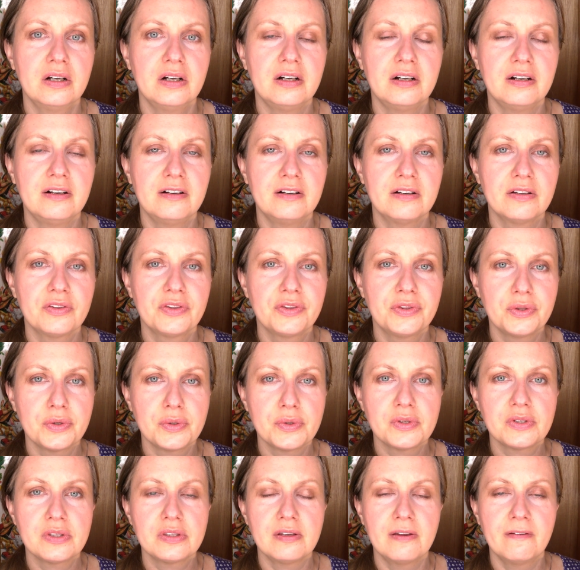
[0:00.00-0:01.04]

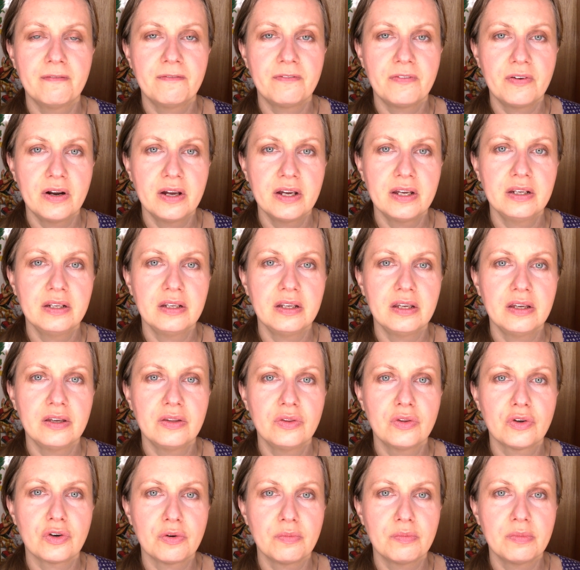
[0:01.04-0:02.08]
Thursday, Friday,
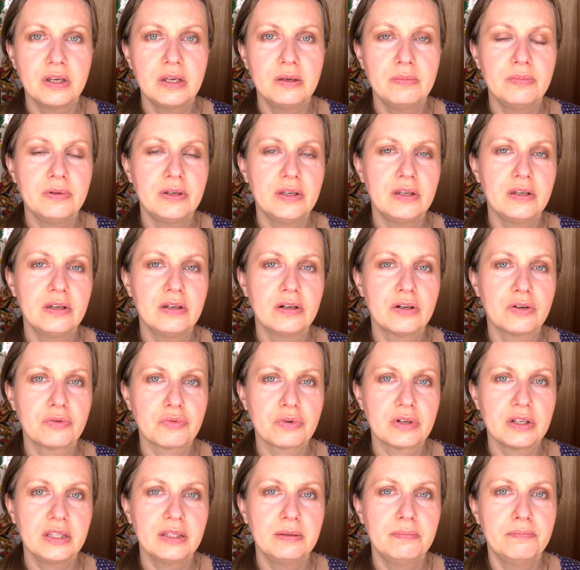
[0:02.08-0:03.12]
there may be a
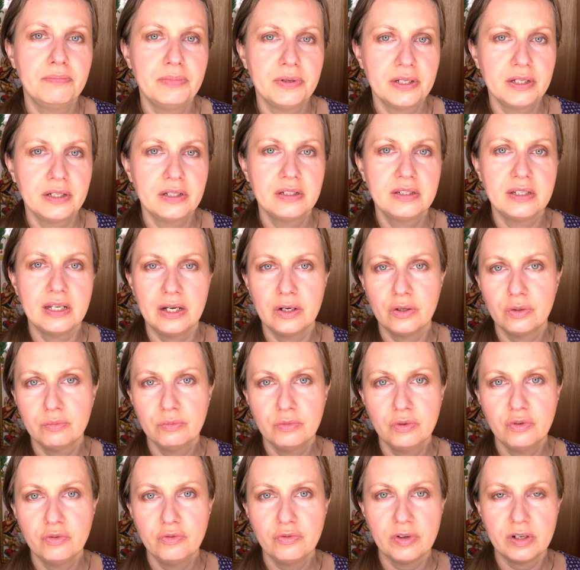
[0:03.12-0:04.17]
really big down
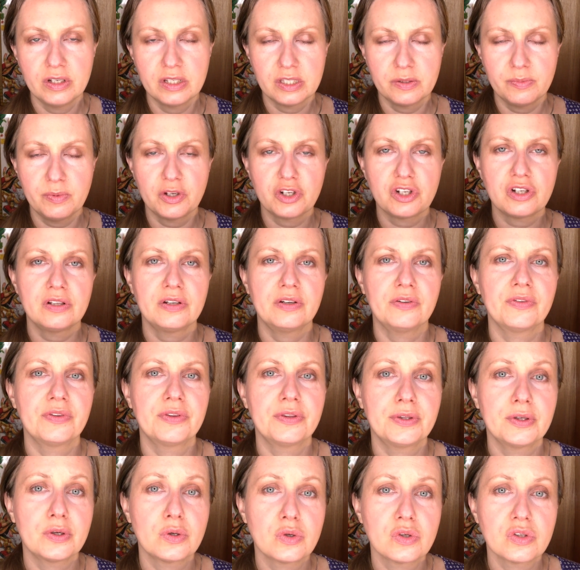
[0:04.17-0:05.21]
move, especially on
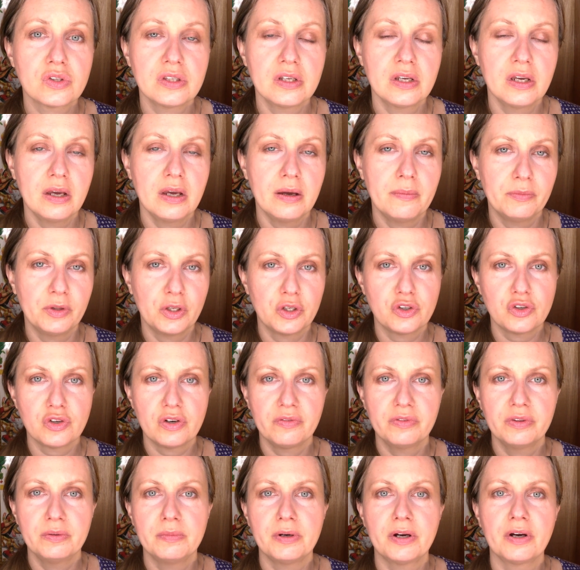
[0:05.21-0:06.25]
Thursday. I'm not sure
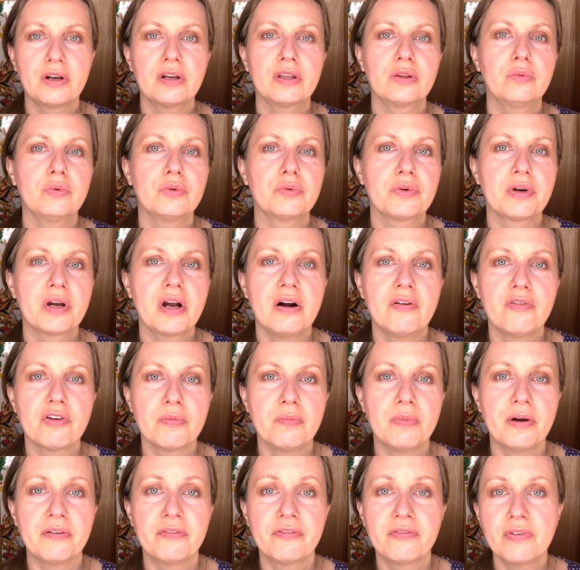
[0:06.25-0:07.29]
if the market will recover
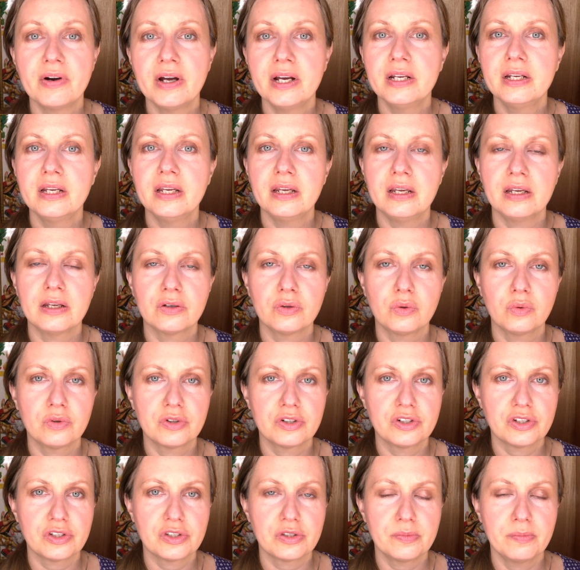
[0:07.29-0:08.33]
by Friday and or
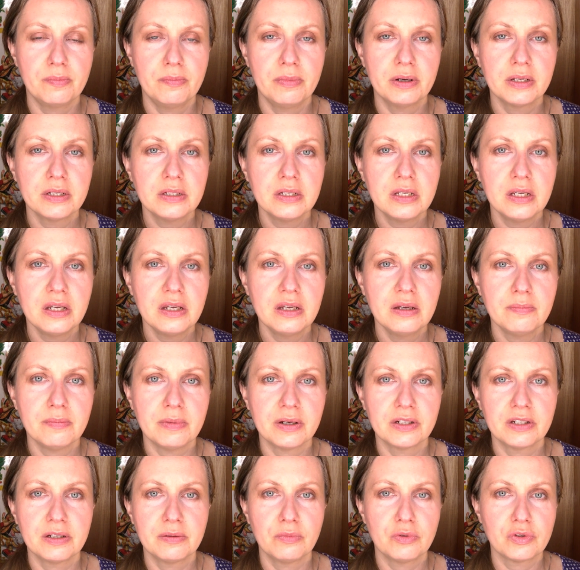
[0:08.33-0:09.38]
just Monday.
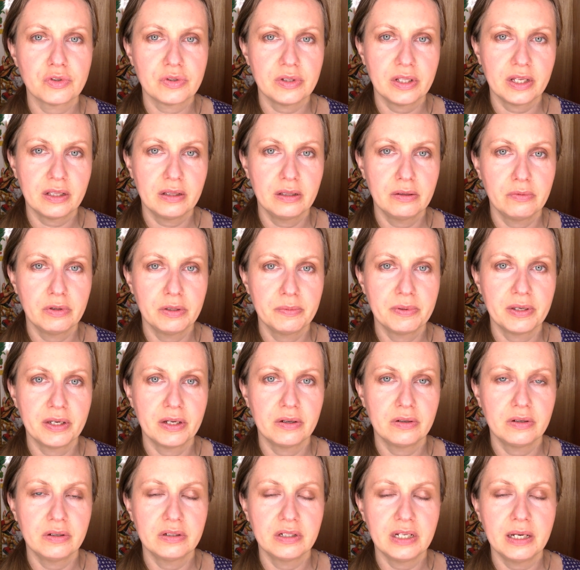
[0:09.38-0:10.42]
Monday most likely will be
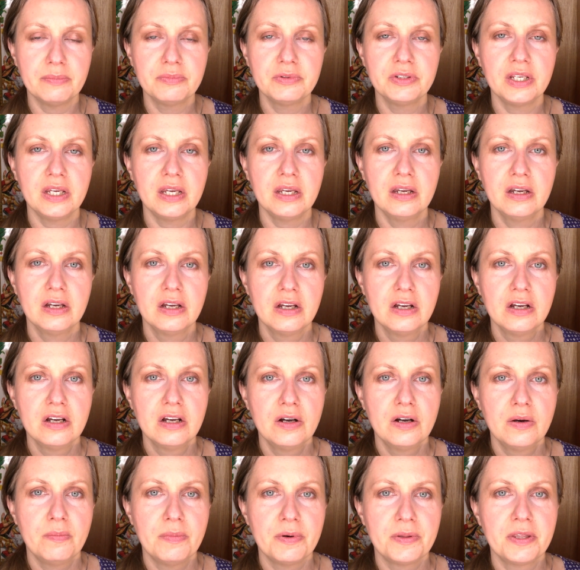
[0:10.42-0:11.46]
an up day,
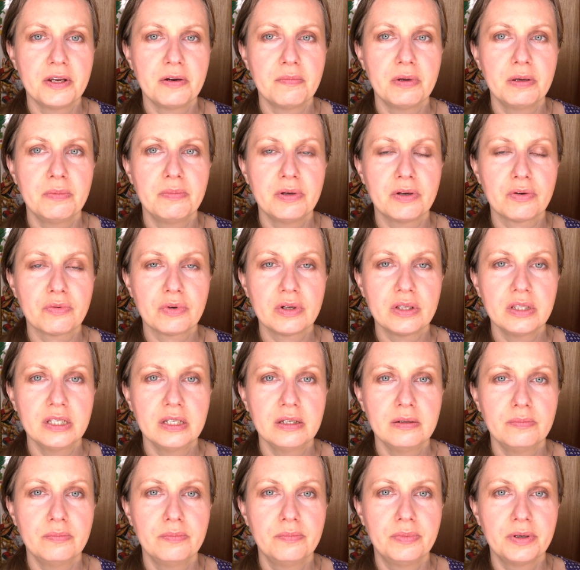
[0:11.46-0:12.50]
but there may be a
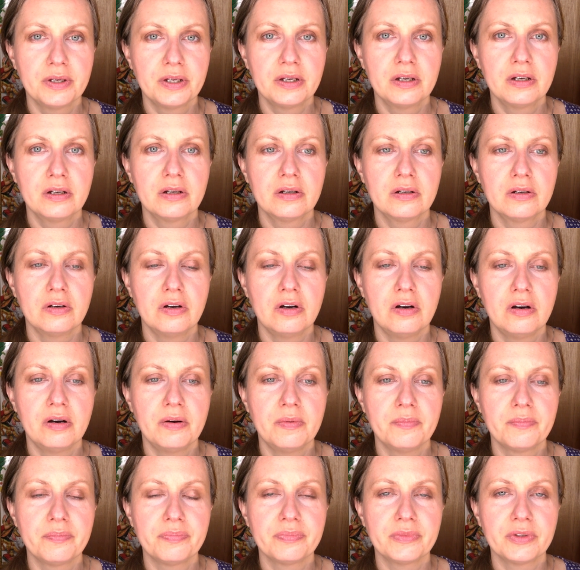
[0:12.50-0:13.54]
really big
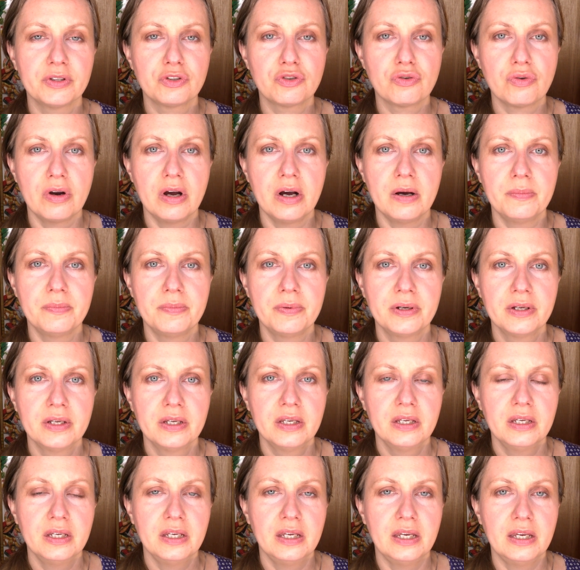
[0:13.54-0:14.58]
drop,
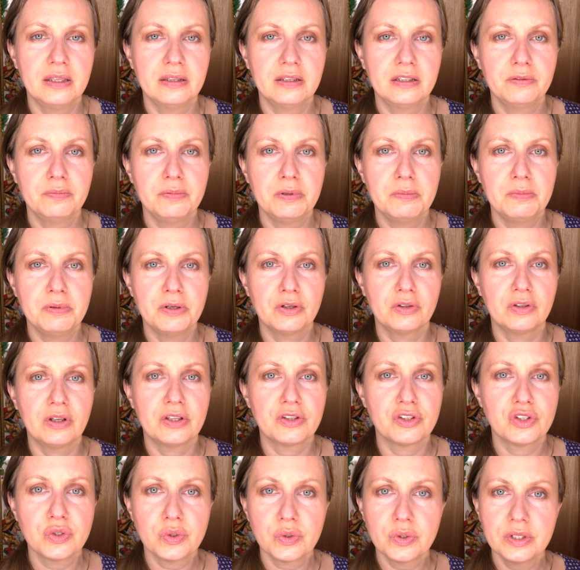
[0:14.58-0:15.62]
and it may be an
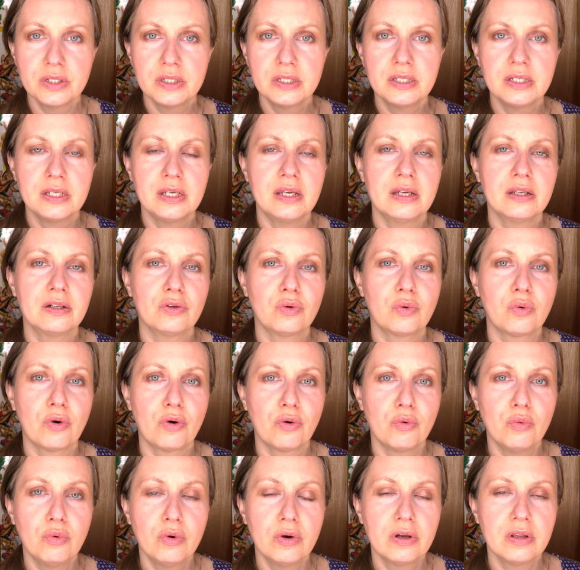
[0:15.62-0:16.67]
uncertainty and
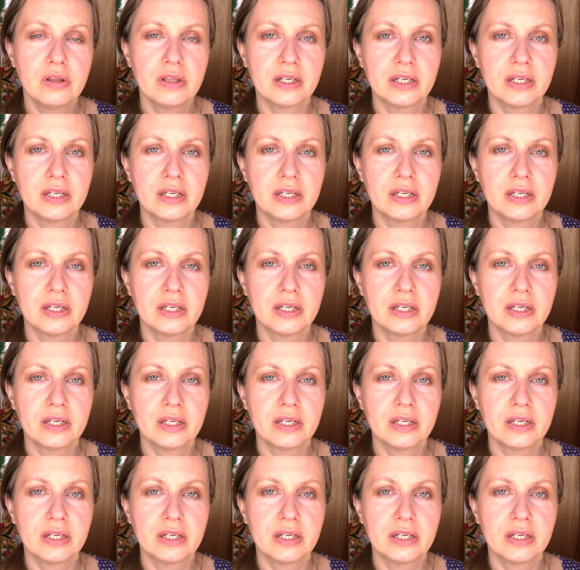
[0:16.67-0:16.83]
or oil.